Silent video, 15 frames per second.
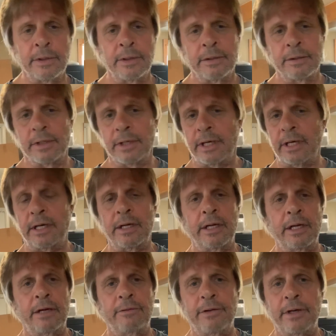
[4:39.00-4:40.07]
They gotta
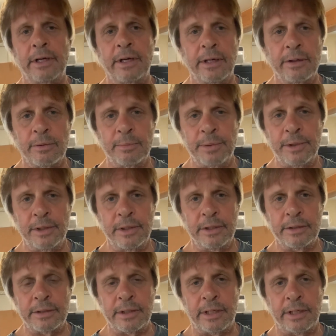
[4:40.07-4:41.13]
have a higher
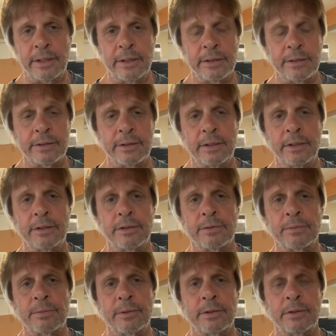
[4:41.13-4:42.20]
PSI because they need to
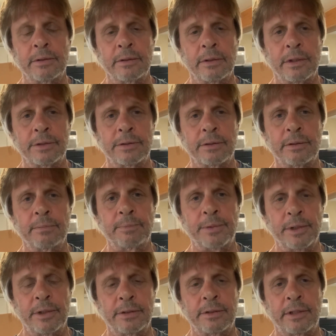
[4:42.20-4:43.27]
run a certain
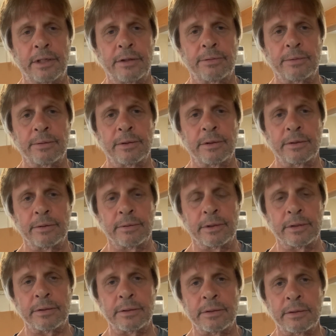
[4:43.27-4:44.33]
PSI through the
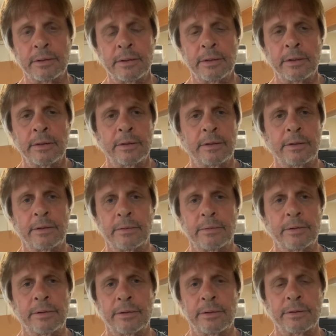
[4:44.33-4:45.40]
units.
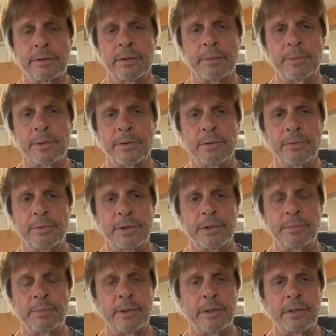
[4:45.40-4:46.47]
And your typical ones,
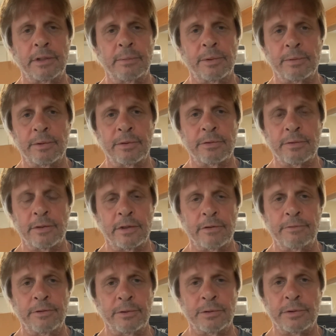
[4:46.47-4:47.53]
by the time you run through all the
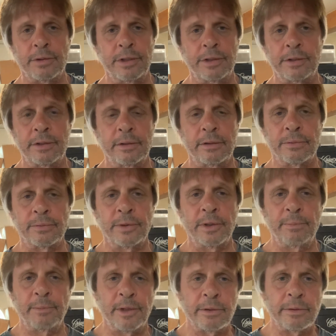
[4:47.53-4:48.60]
filtration and
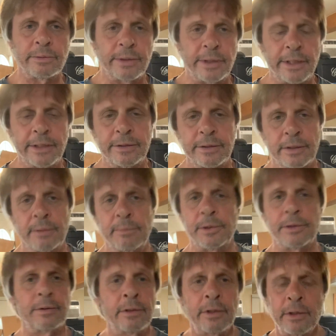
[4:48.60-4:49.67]
remineralize them
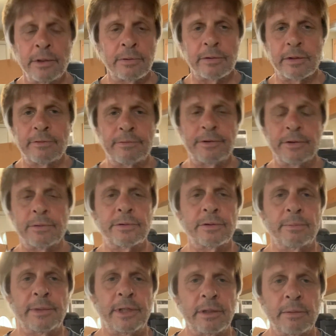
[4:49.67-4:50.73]
and refilter
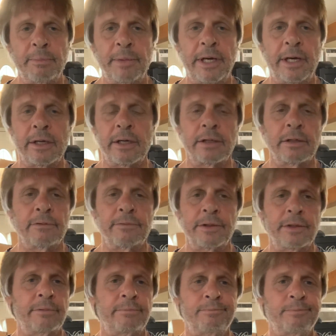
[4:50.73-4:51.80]
them on the back end of it,
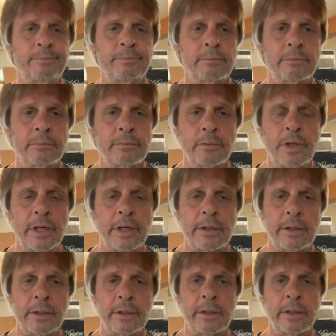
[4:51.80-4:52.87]
you're not
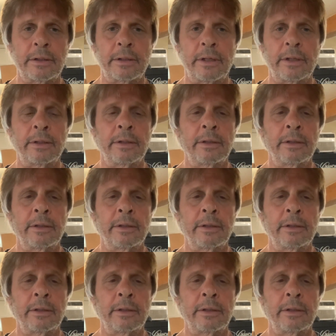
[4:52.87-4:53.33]
gonna get that.